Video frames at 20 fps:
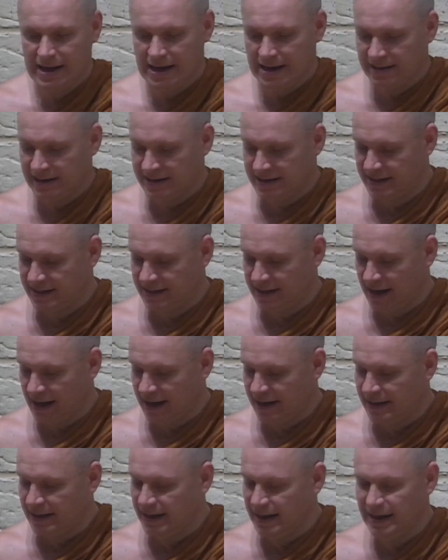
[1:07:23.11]
And this is the
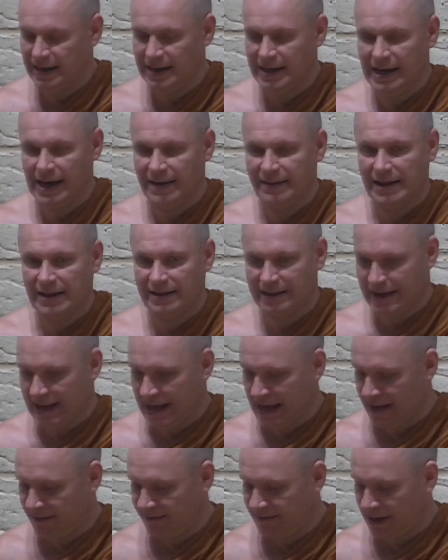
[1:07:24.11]
idea that they
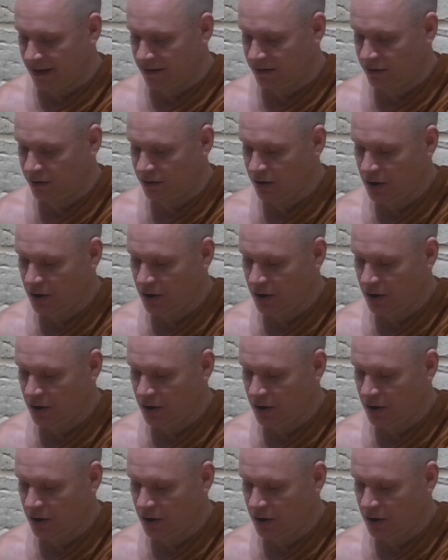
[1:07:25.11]
have, that